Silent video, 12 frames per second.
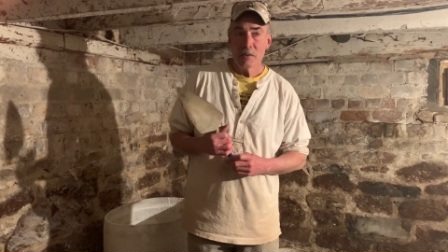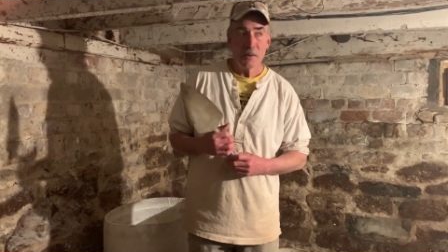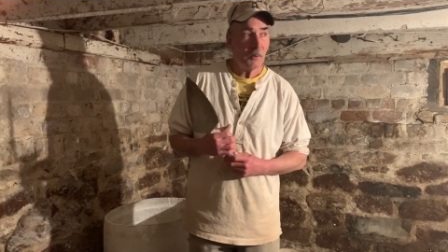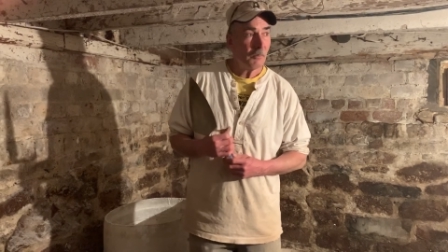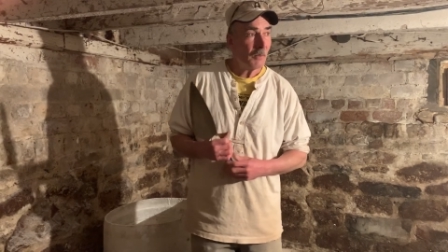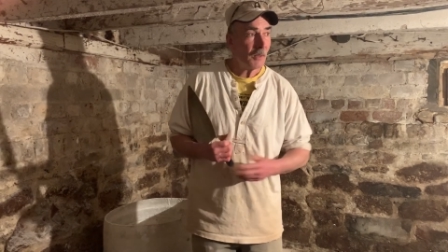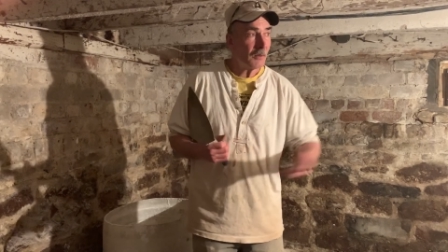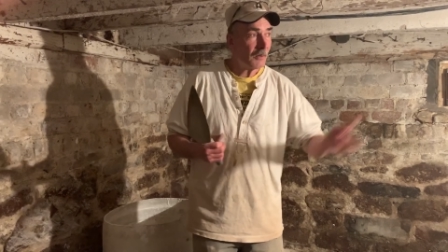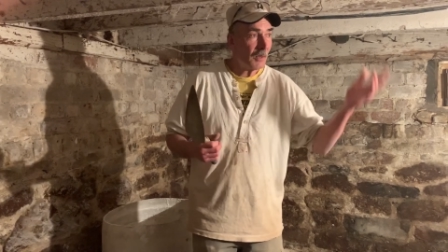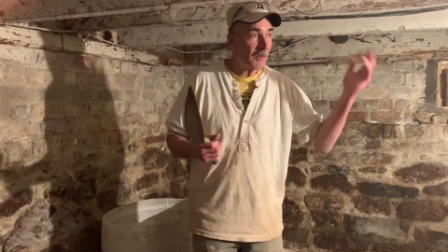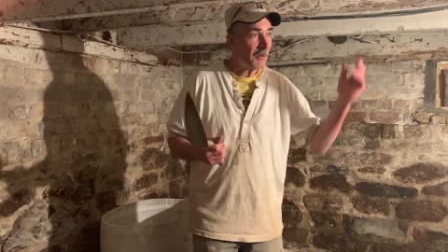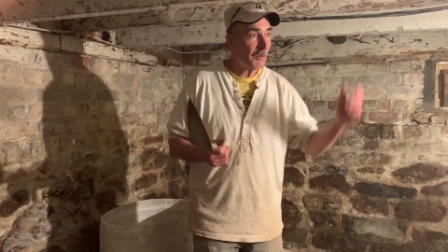So that's
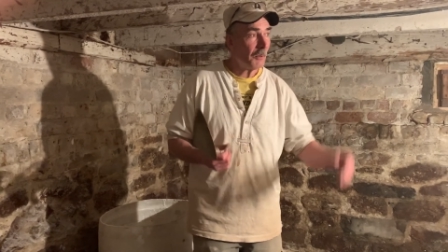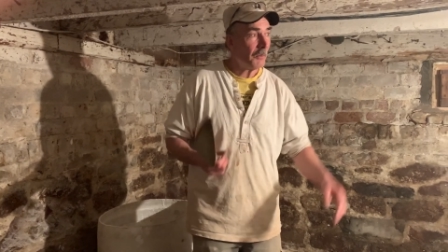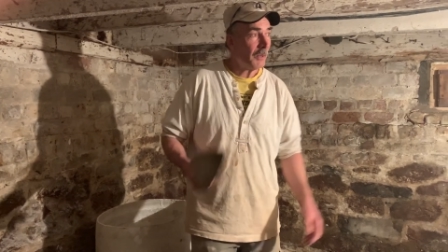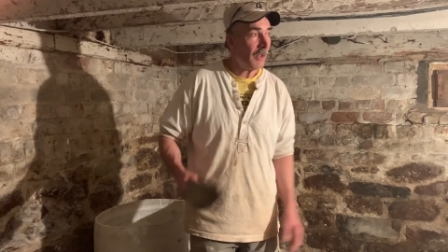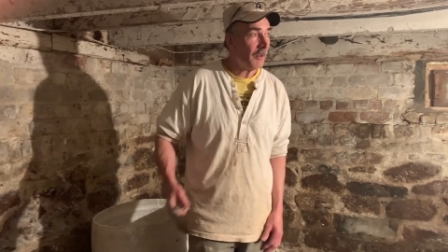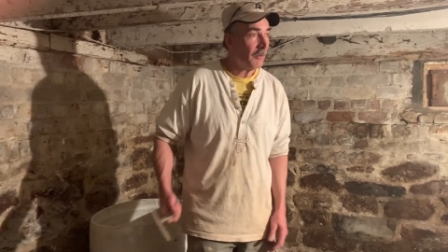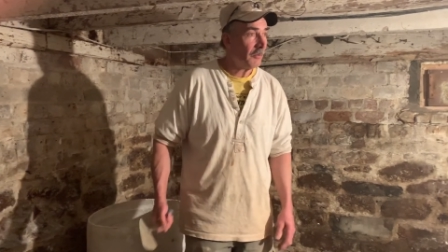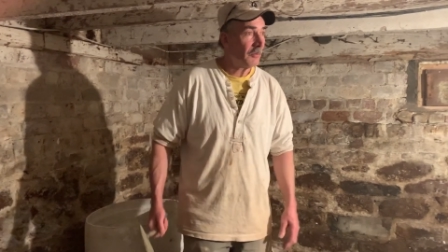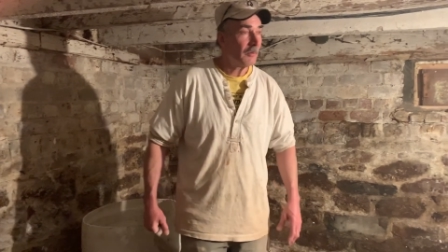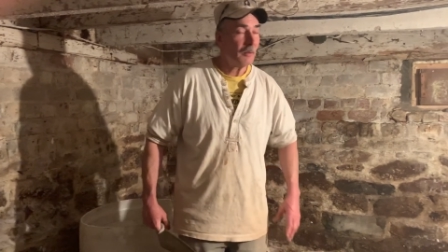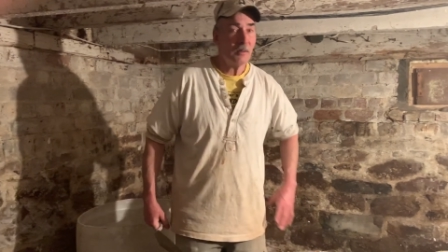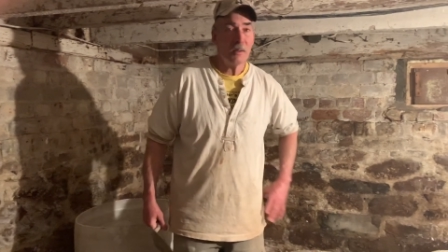essentially what we have,
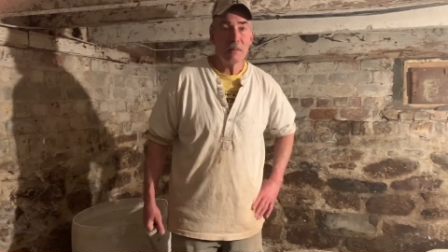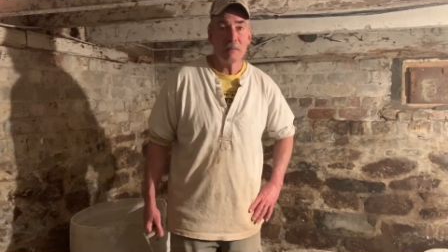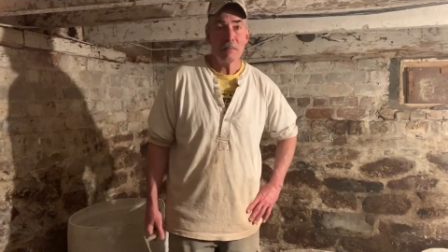and